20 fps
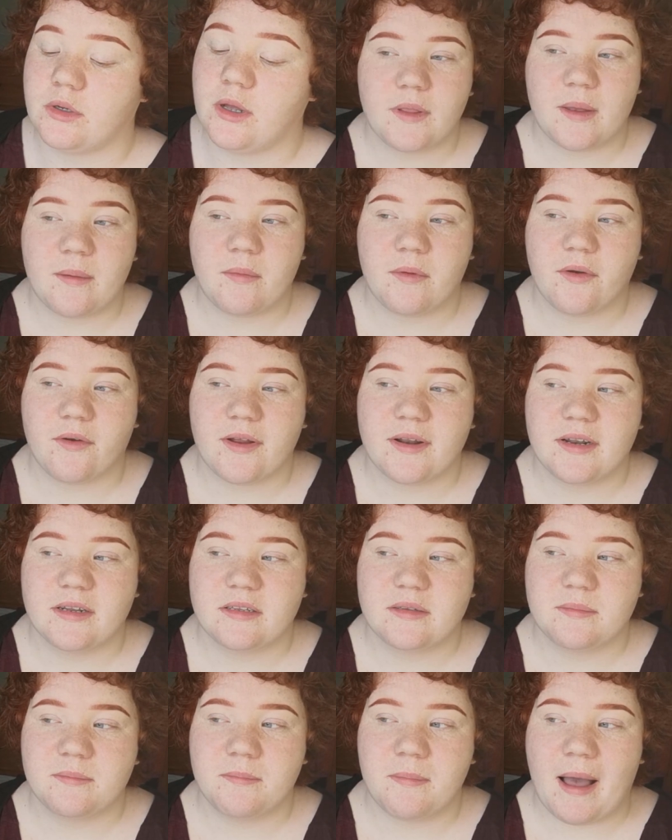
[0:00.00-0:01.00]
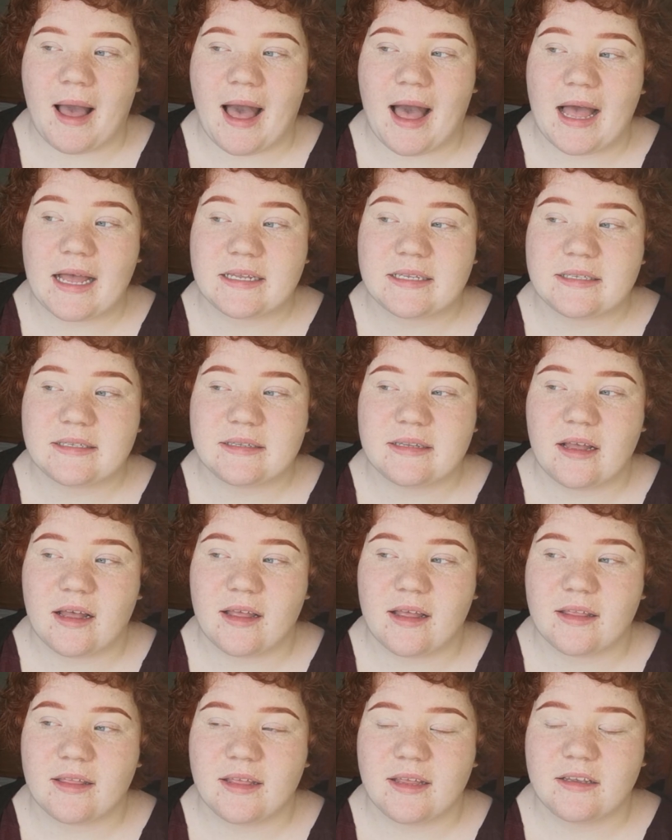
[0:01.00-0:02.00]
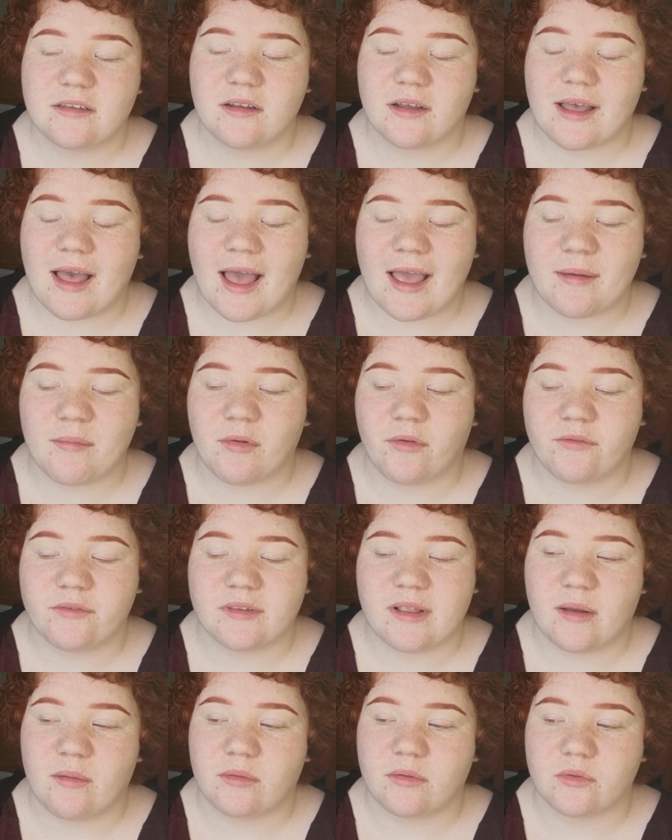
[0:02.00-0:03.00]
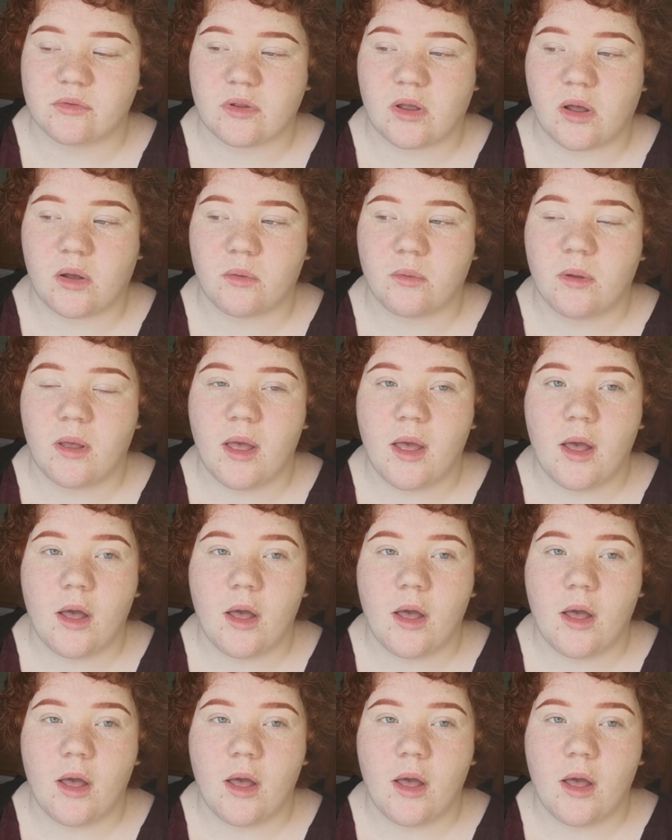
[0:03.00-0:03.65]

Yeah, my granddad's passed, I think he's like 8 months now or so.